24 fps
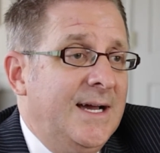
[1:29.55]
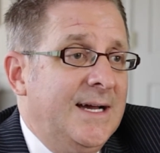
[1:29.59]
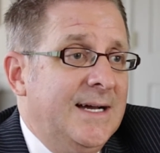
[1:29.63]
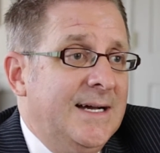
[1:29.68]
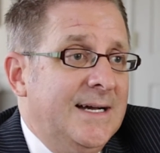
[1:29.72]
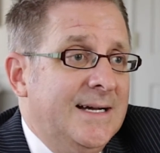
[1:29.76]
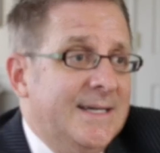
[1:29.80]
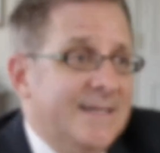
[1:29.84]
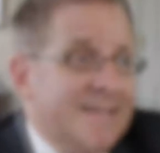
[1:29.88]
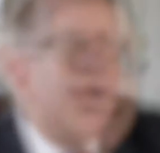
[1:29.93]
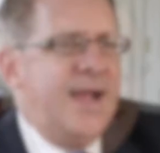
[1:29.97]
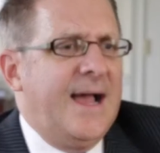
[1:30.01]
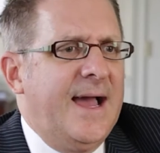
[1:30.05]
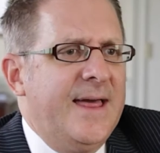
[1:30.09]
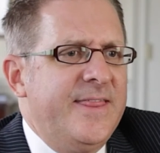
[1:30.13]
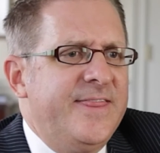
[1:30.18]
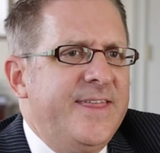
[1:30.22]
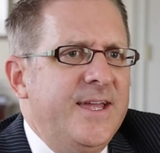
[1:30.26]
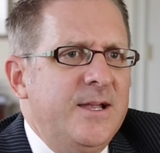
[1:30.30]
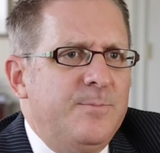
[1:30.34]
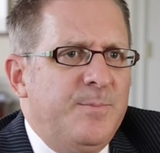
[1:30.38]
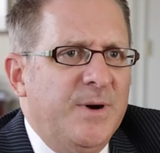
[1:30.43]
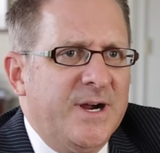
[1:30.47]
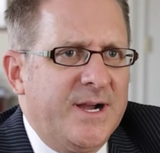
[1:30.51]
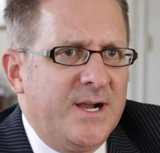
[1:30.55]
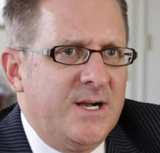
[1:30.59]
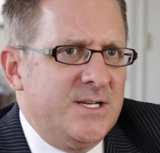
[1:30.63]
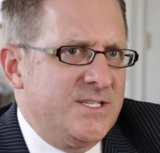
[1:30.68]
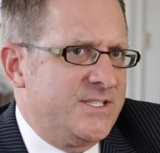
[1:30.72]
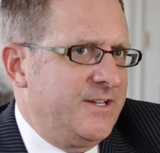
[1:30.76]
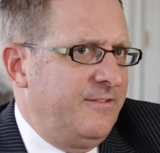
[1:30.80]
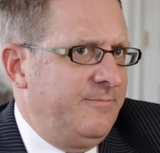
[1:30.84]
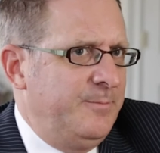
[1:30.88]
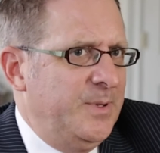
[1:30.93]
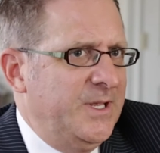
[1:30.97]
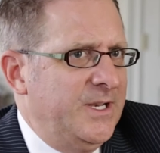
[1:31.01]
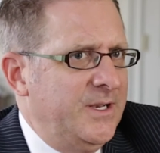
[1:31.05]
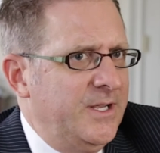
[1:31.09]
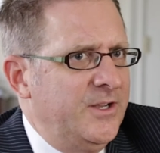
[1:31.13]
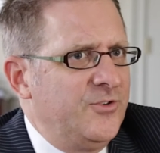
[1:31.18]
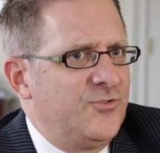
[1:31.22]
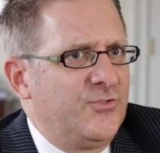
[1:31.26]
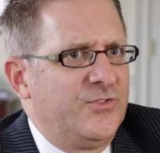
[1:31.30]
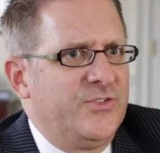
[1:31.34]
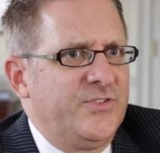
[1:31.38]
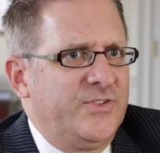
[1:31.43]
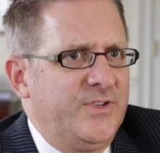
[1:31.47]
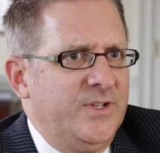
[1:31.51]
I think because I've been
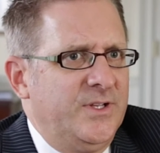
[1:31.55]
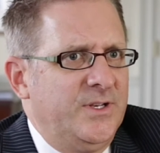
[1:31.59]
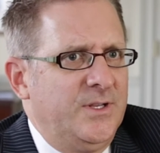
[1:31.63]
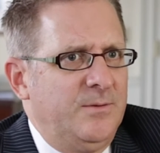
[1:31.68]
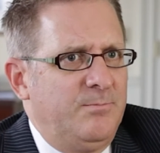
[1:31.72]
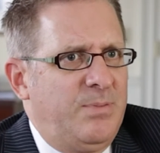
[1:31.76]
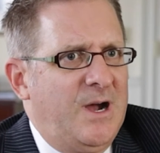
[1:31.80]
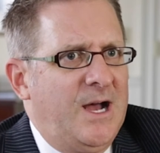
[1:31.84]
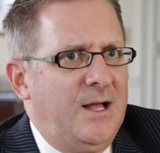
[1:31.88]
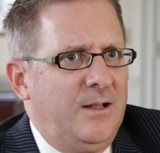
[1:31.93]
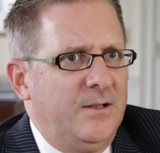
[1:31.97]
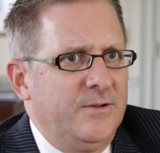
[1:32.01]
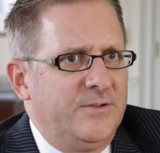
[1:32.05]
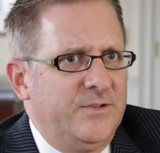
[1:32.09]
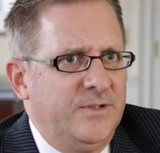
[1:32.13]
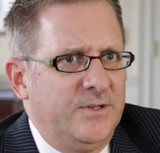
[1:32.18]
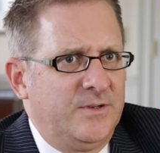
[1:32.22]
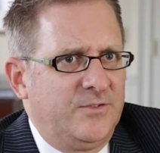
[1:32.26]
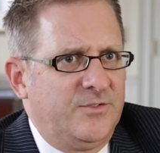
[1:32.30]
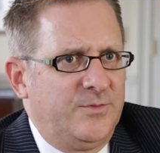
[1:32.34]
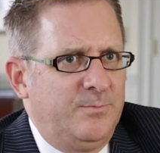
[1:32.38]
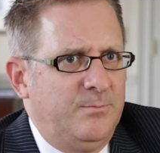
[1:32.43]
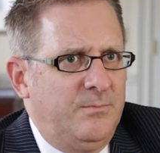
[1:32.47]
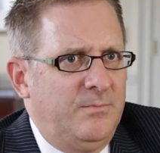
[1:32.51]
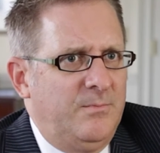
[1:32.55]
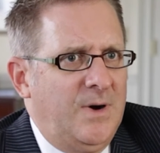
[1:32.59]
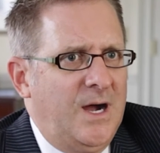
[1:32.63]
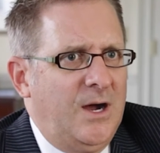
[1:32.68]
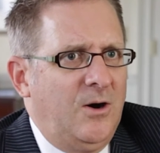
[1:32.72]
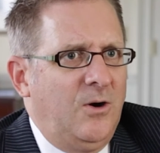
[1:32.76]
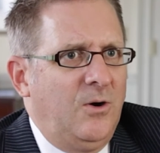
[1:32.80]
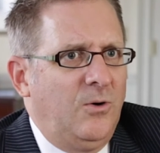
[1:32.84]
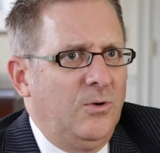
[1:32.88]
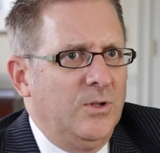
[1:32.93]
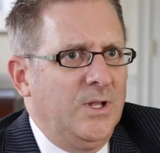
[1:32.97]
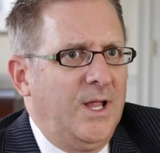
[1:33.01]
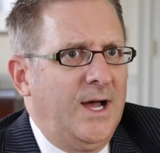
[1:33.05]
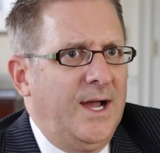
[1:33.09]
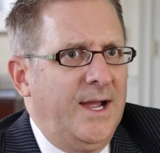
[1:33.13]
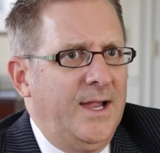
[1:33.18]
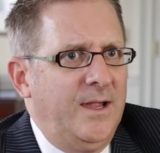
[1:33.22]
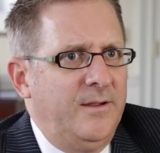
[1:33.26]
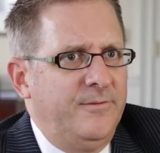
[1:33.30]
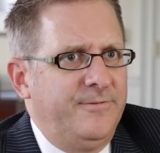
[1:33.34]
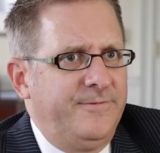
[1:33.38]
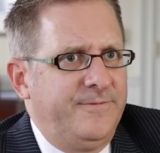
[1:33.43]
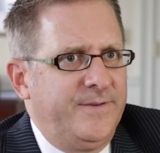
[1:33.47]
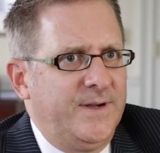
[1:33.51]
interested in politics my whole
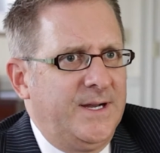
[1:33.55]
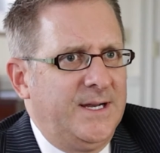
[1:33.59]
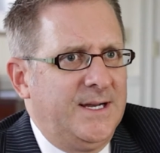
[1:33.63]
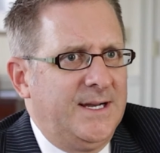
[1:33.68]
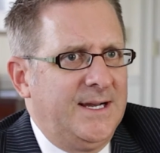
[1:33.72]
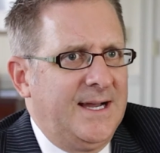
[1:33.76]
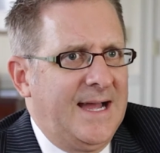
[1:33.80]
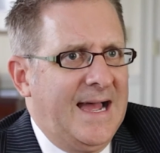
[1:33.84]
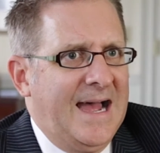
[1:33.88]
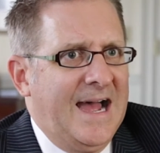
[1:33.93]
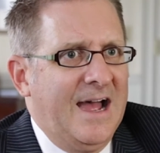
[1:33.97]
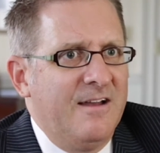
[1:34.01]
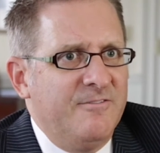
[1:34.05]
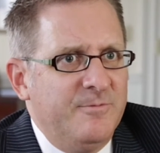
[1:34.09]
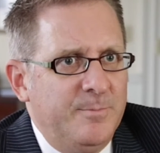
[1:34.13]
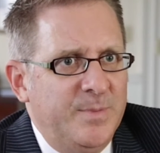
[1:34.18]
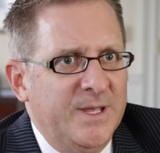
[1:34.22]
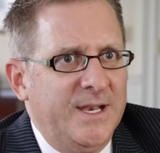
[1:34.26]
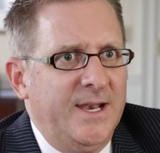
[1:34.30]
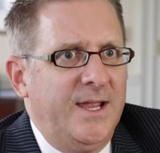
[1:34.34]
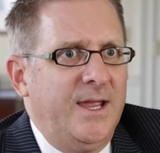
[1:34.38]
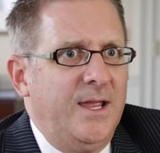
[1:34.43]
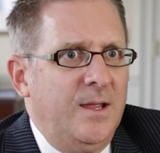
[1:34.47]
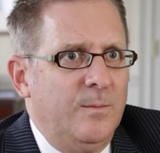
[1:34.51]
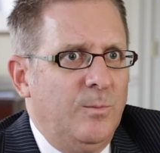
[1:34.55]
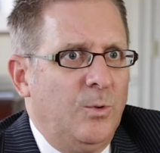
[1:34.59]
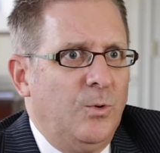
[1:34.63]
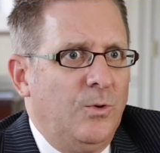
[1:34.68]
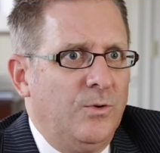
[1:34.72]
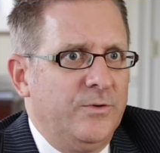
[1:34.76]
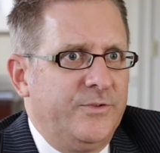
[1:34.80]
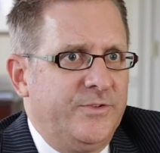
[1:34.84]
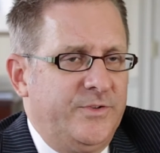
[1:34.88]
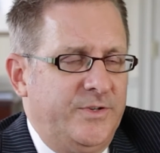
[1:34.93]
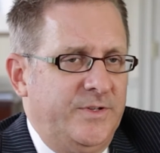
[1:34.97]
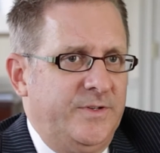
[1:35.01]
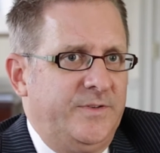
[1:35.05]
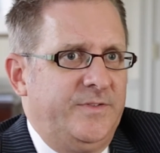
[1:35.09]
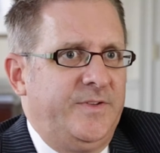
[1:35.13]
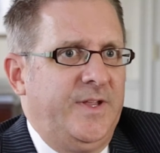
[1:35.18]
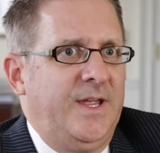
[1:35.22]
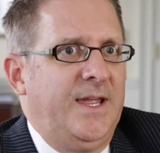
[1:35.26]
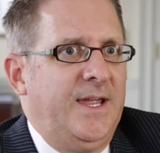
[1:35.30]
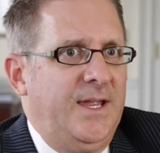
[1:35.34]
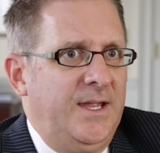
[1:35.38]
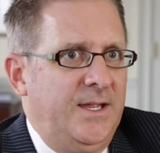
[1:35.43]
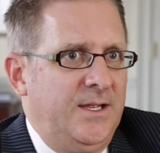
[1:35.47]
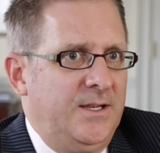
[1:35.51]
life, I've been able to
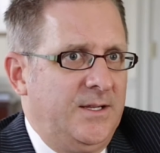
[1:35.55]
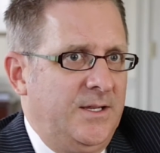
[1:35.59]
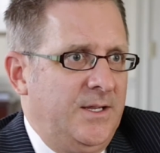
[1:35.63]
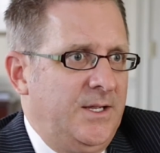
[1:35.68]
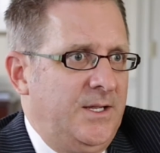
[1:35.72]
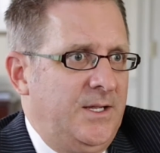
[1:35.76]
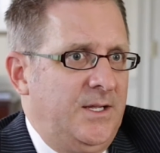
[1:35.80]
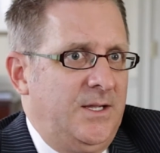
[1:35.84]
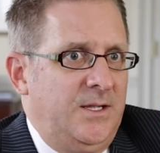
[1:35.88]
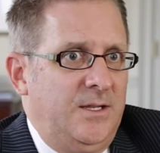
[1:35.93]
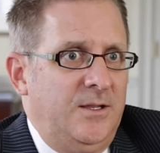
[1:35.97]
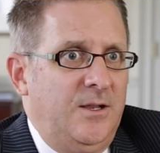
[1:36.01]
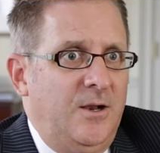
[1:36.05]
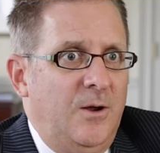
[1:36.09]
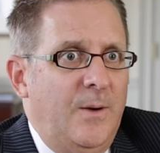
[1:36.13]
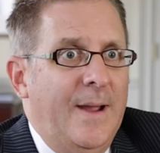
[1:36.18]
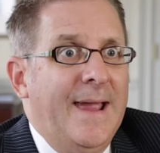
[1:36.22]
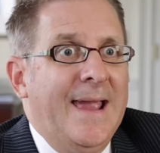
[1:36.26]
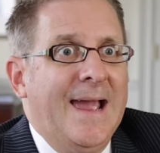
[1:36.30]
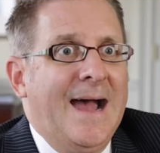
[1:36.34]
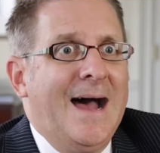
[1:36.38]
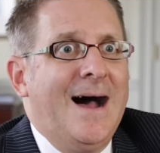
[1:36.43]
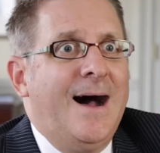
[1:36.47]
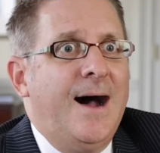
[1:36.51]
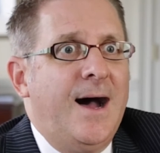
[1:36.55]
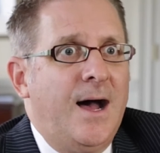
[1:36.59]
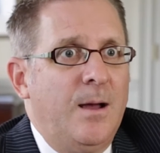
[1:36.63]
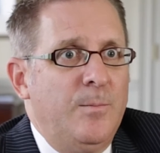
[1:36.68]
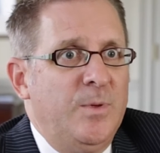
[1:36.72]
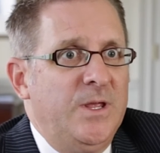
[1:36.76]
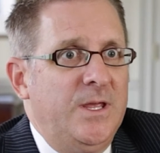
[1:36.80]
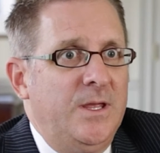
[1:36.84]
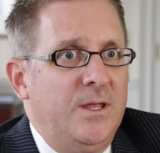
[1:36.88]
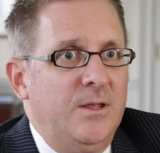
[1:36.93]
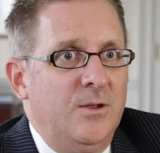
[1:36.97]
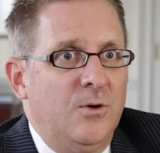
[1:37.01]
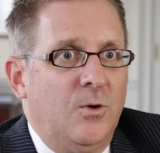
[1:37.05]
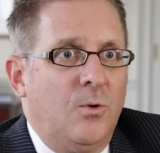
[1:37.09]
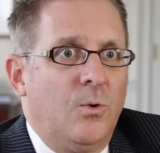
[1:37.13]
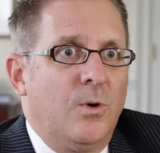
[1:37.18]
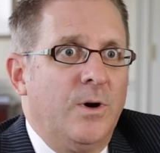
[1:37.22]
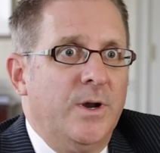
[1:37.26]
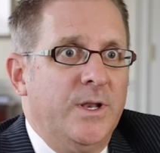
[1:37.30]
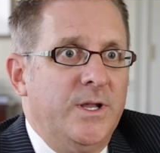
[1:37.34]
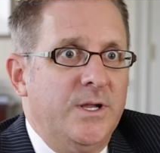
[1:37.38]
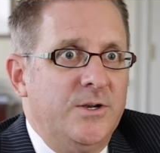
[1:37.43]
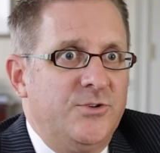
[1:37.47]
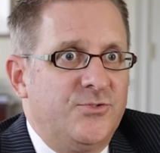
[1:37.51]
take a hobby
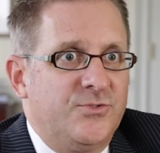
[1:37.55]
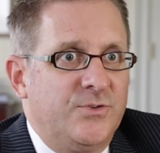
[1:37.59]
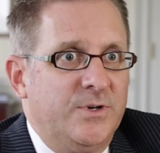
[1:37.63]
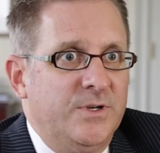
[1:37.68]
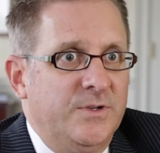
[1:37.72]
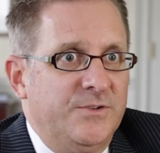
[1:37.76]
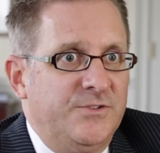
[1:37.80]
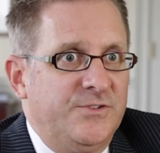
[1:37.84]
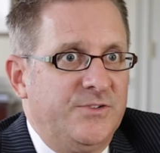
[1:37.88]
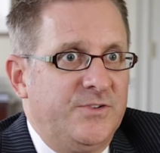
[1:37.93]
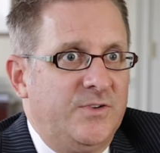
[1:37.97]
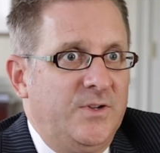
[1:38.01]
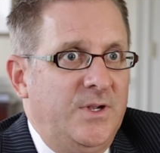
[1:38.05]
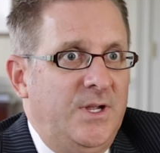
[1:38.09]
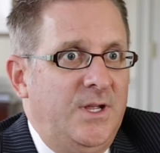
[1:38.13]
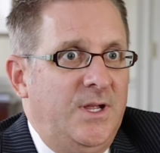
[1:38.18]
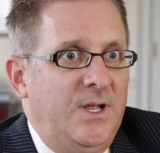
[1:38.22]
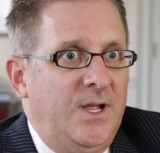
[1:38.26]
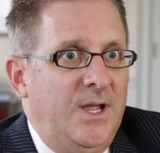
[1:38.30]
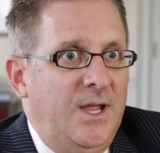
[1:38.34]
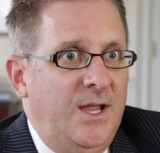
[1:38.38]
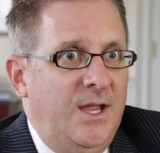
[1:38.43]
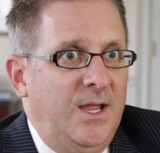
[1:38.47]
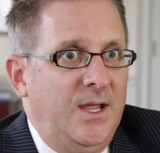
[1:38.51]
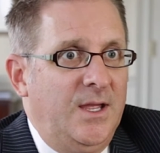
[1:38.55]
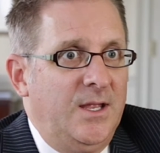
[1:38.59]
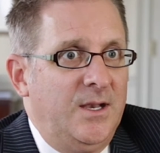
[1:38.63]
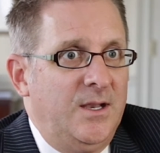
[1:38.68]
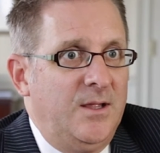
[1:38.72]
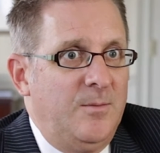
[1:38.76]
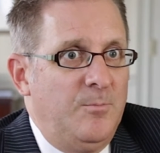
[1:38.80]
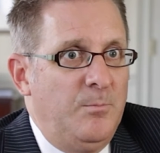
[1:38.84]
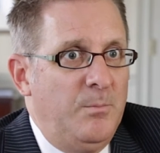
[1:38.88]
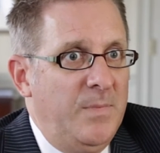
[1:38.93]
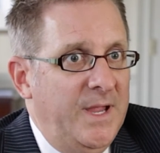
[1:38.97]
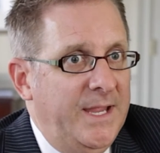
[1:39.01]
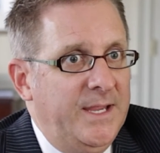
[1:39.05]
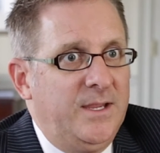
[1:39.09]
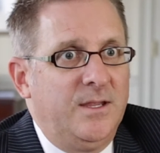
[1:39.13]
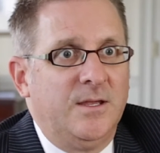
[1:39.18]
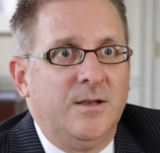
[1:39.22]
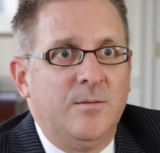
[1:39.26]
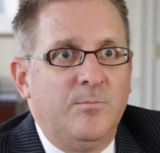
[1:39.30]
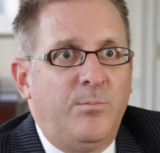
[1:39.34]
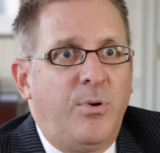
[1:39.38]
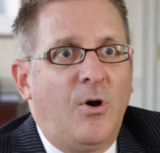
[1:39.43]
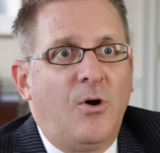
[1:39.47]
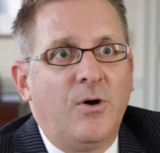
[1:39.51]
or an interest and make
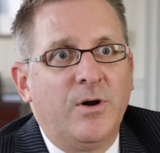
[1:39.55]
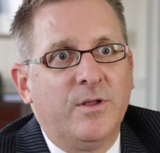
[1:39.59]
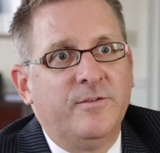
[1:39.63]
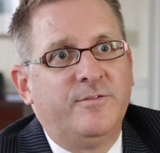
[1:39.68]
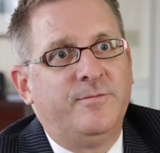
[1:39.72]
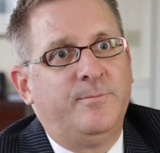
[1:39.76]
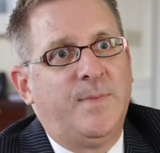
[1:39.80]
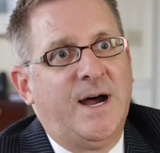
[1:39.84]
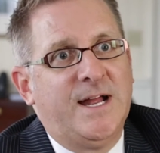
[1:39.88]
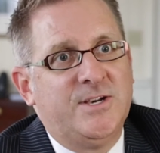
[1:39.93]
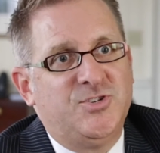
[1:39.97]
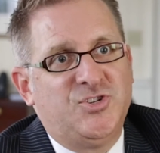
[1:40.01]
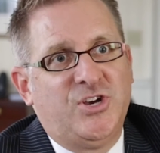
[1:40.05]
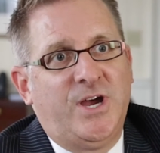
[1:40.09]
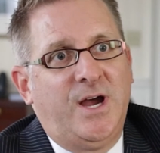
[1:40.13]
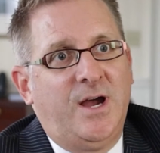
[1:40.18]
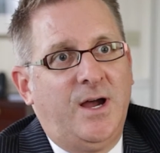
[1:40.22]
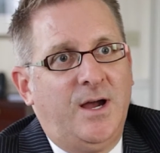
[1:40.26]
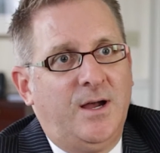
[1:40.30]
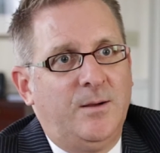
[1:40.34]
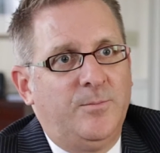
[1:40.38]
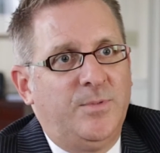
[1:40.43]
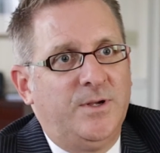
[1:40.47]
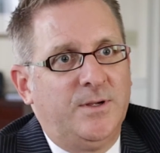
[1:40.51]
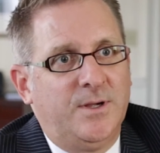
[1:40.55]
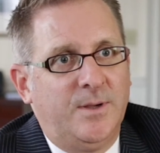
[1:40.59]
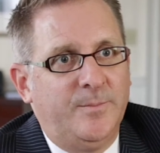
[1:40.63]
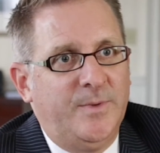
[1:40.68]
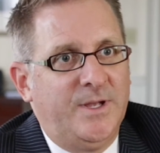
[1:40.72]
it part of my job.